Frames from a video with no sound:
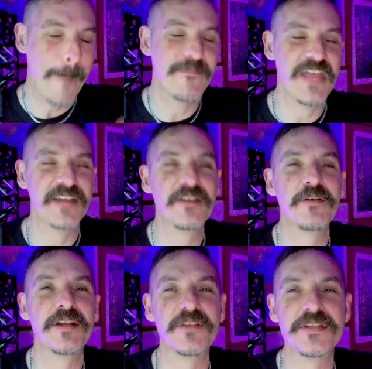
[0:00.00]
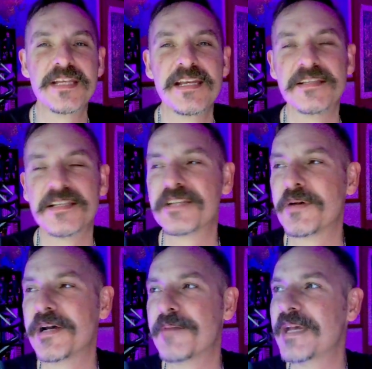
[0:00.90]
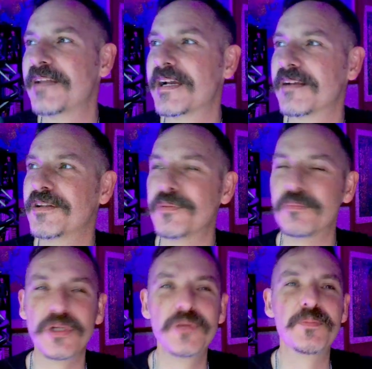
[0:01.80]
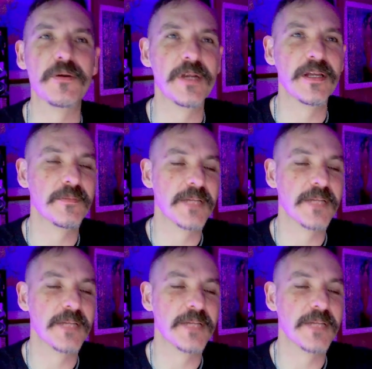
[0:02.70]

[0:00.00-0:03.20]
that no one ever sees. And that's why I made like a little blooper reel,